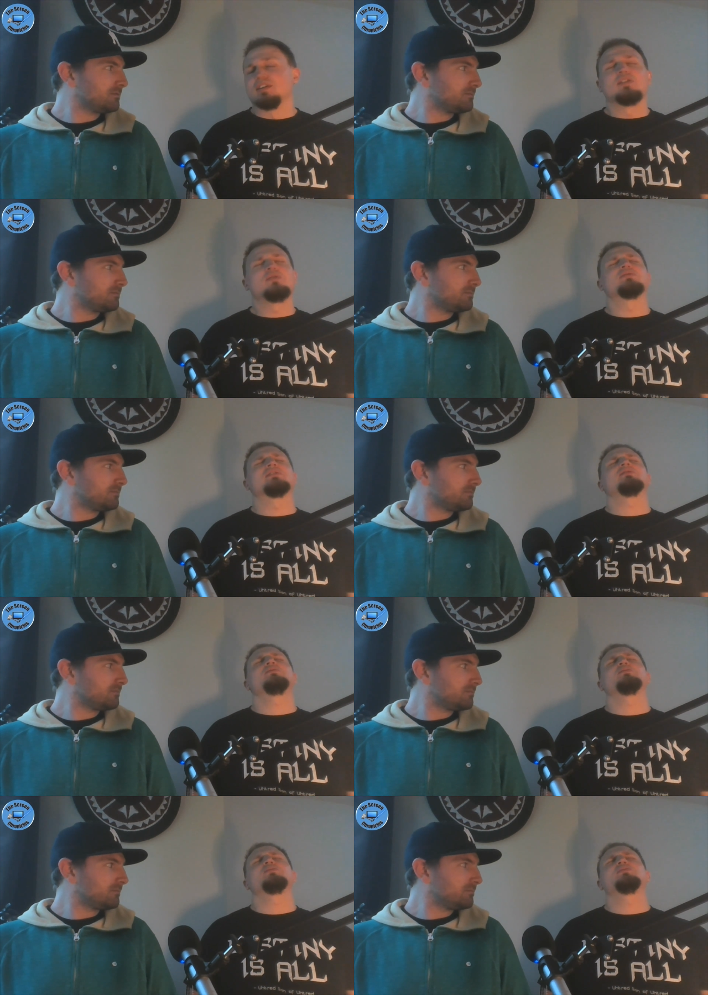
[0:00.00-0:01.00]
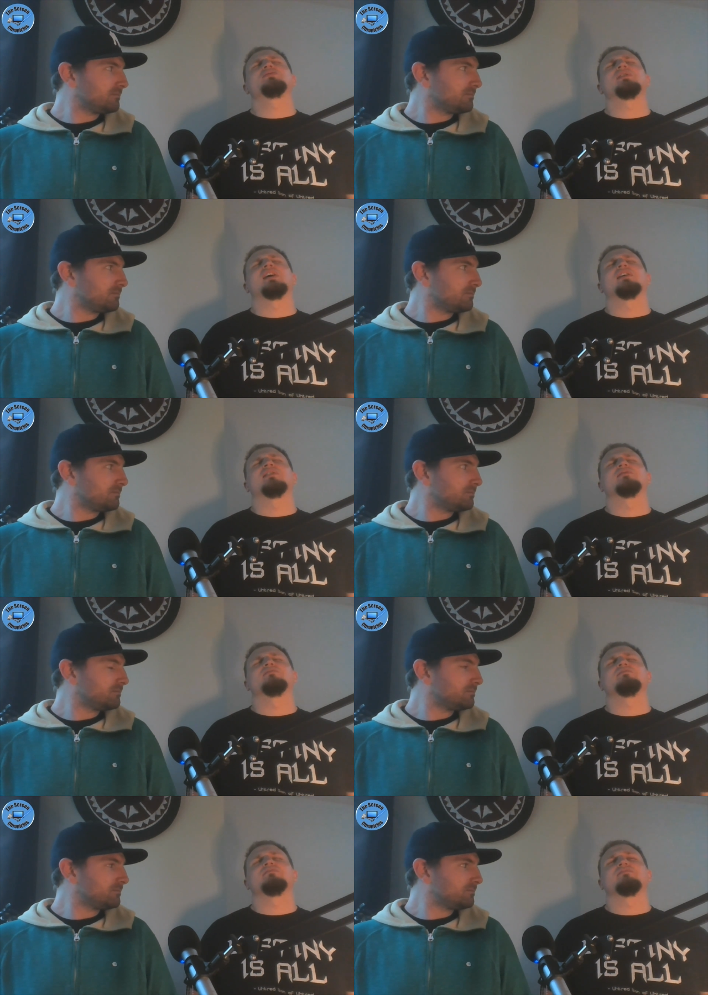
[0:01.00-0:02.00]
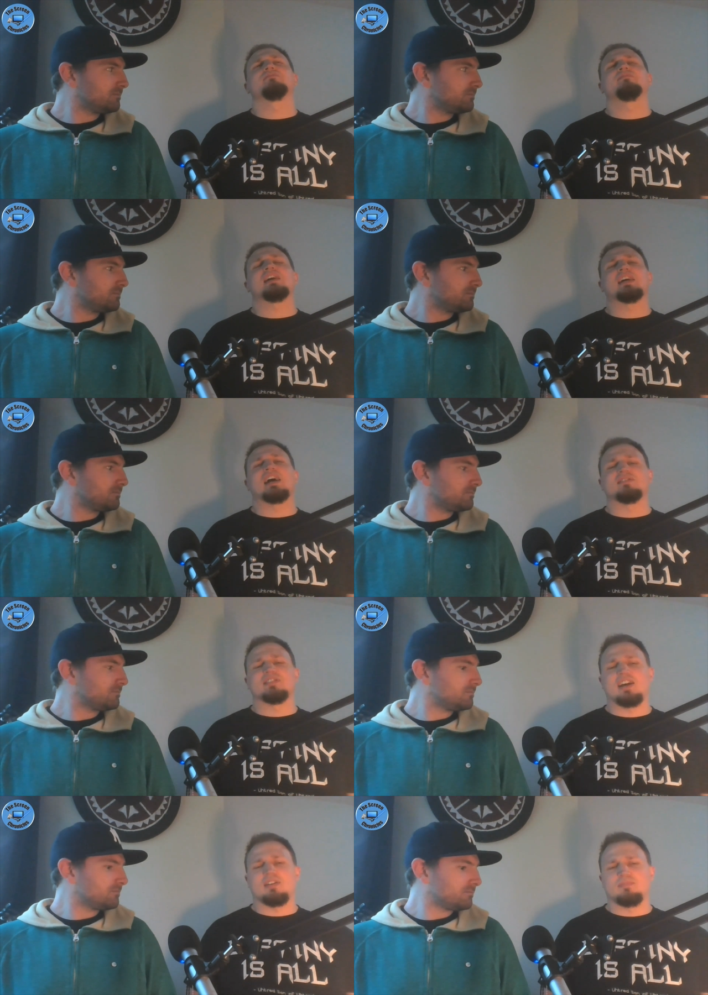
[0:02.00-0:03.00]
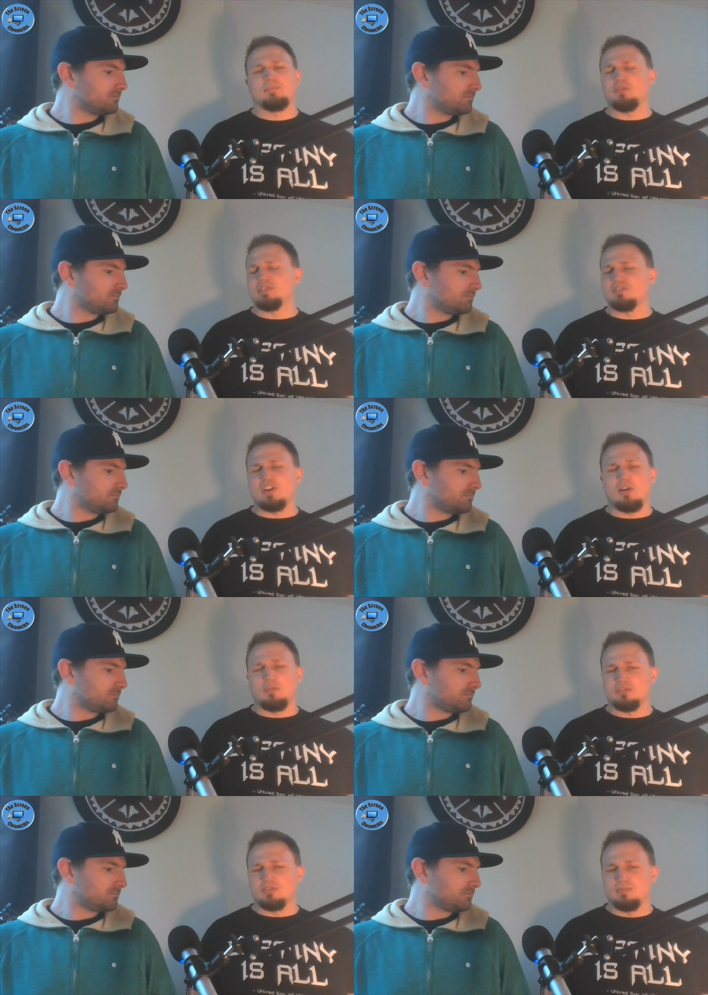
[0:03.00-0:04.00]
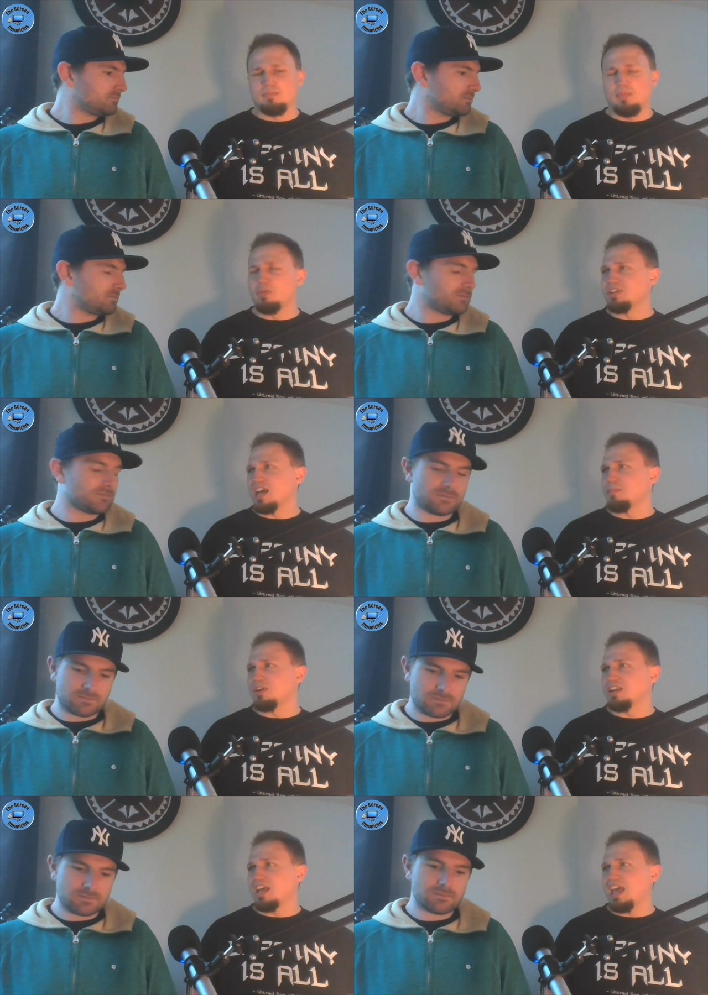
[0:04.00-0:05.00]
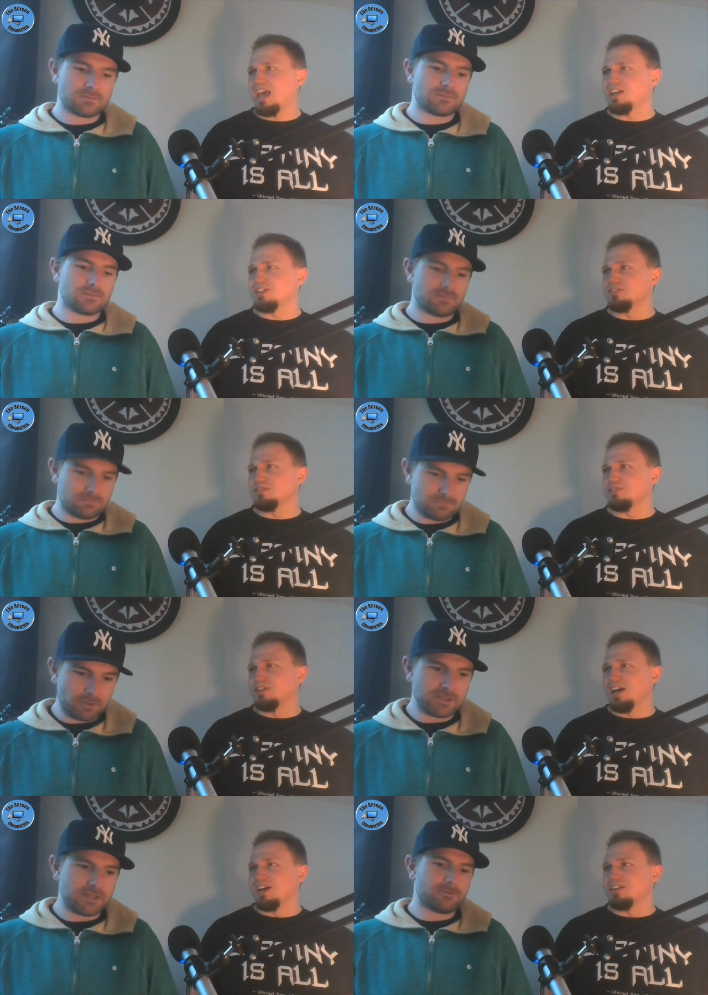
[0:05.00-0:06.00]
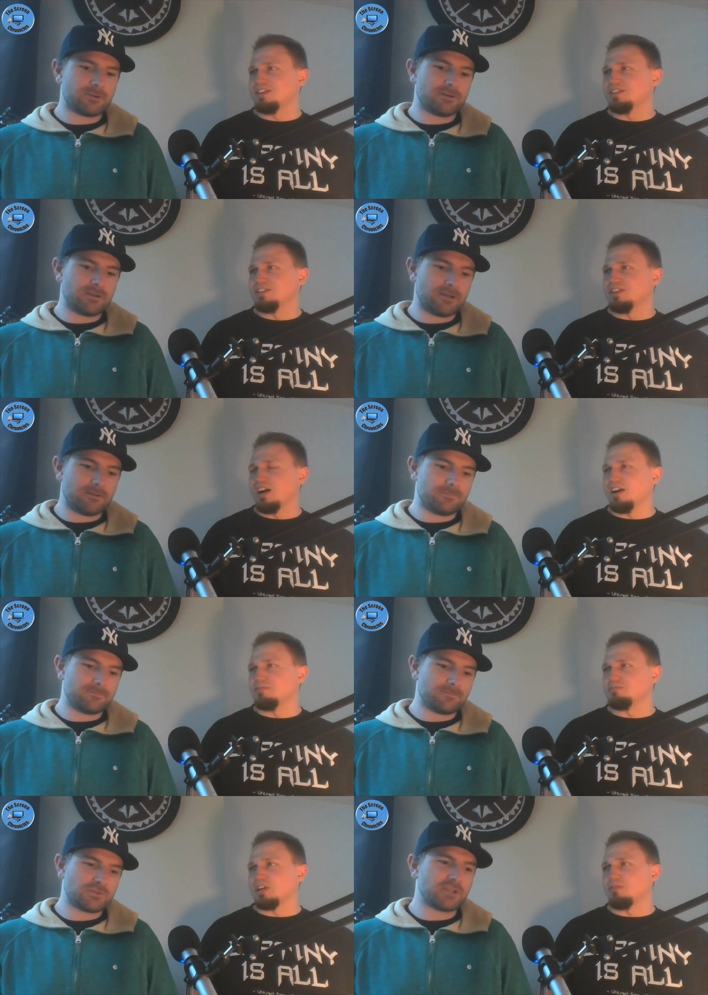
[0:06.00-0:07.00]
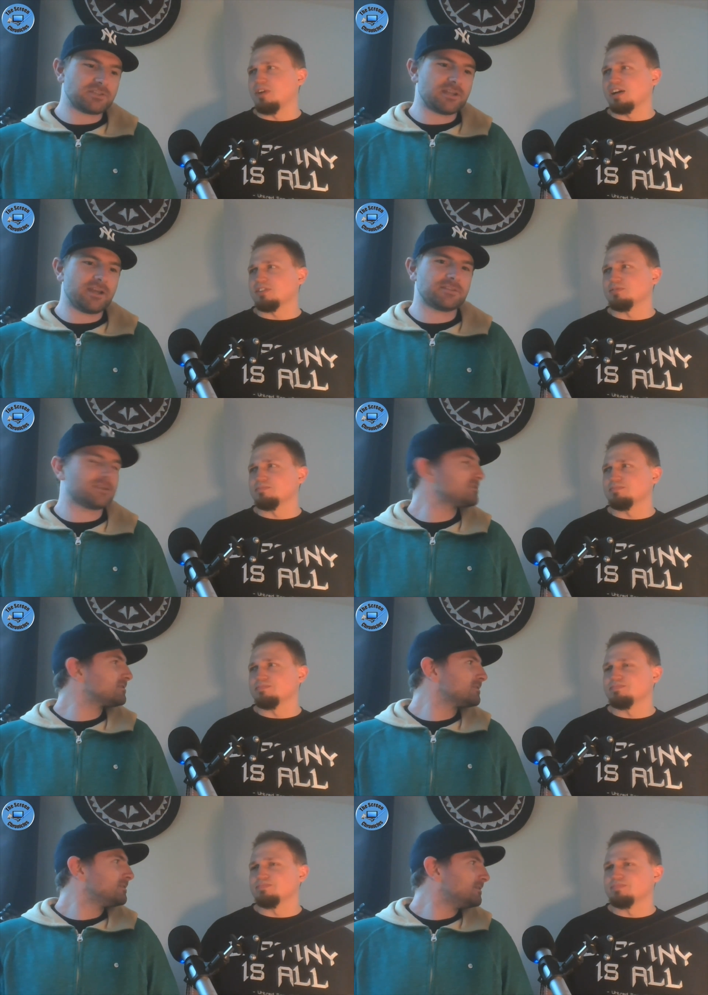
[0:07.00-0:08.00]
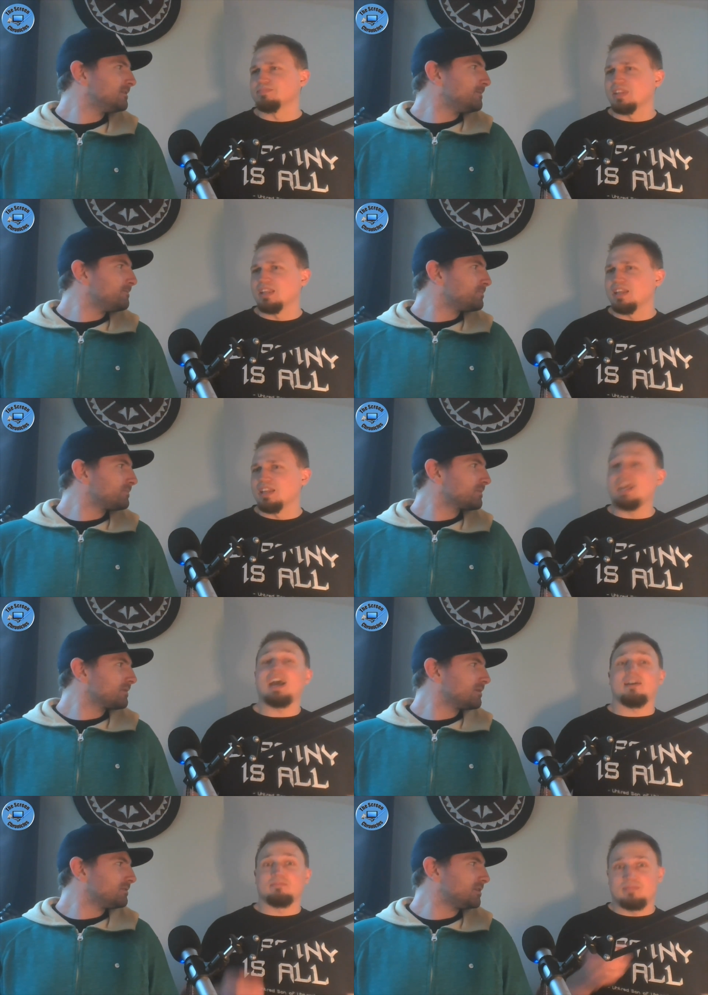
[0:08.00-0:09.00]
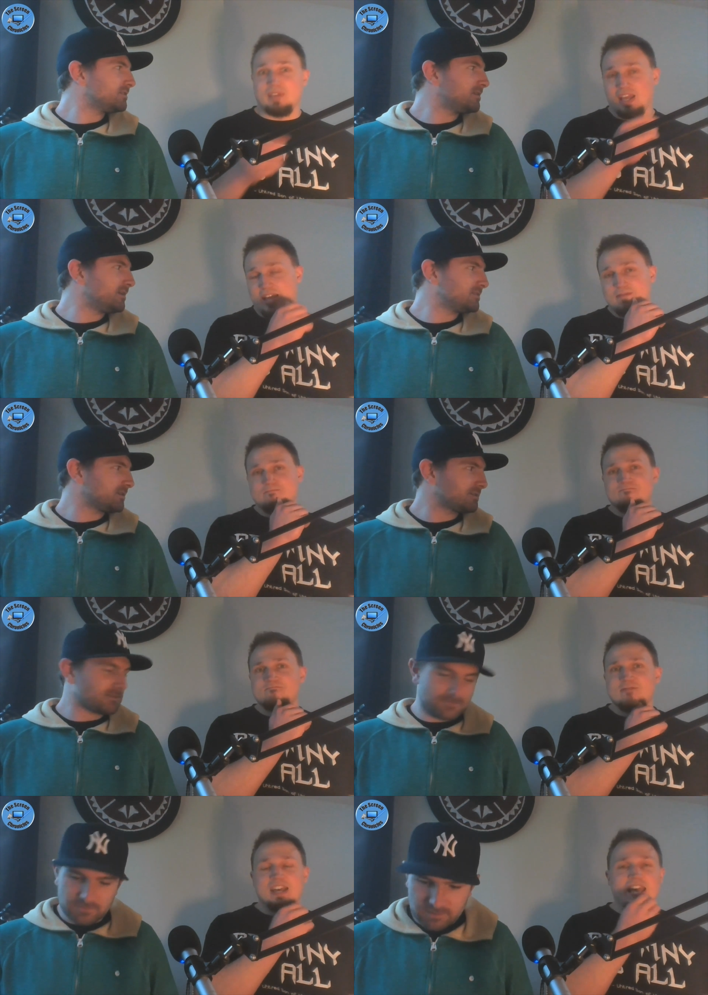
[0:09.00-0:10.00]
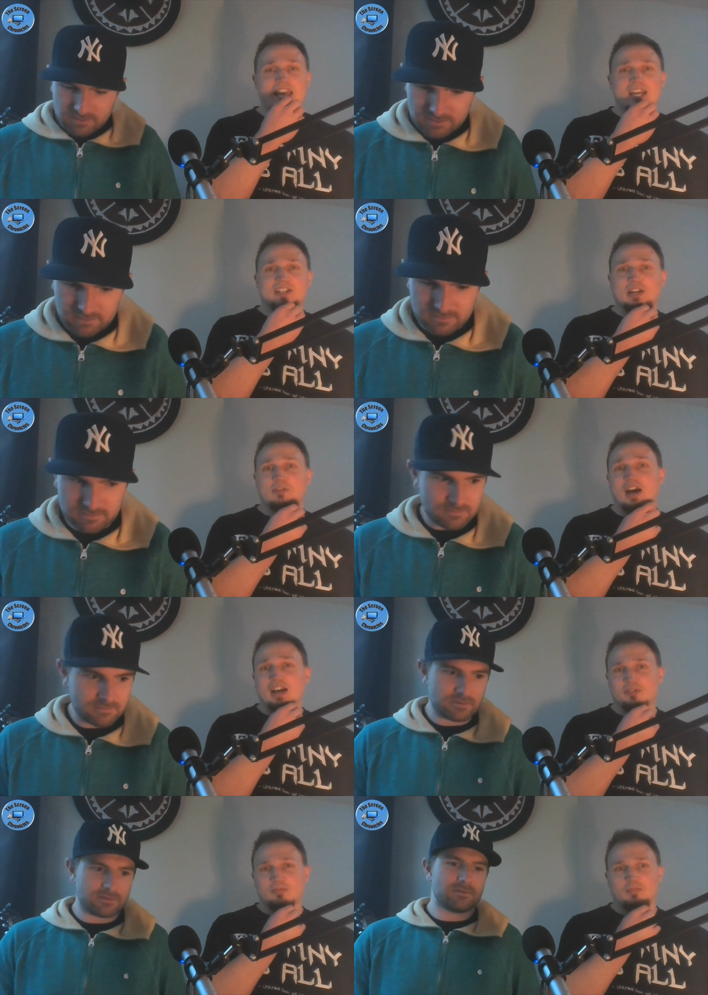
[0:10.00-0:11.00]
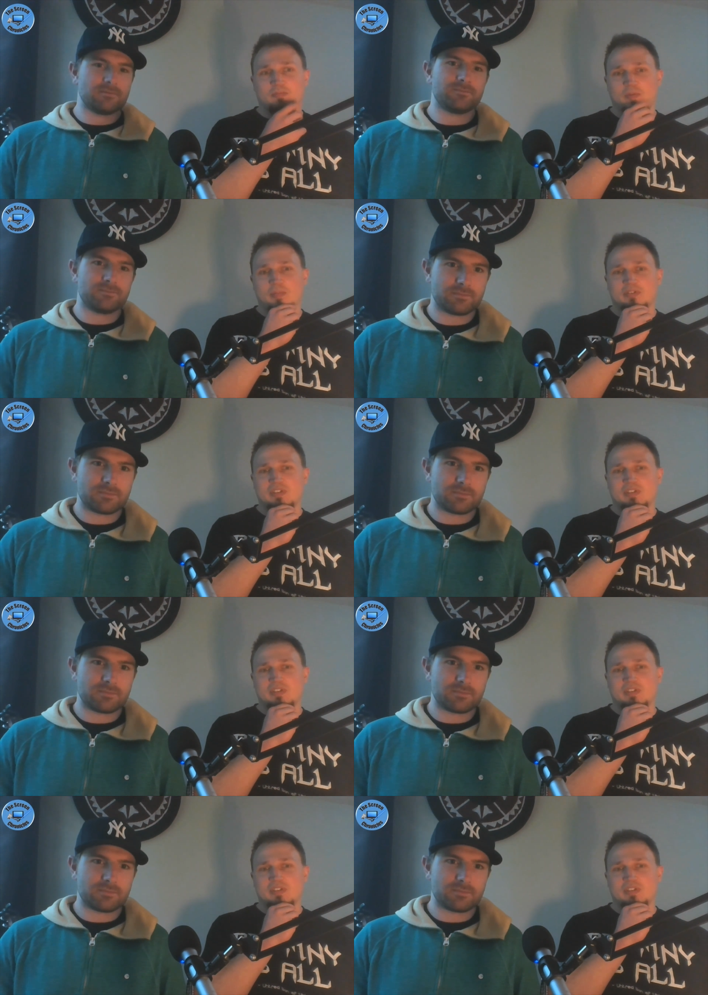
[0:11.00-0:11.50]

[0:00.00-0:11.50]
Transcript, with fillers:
Speaker 1: who's who, who's the main guys in that? Both in Star Wars, Poe Dameron and
Speaker 2: Poe Dameron, um, uh, Jason Hux. Isaacs. Yeah, Jason Isaacs
Speaker 1: and General Hux were both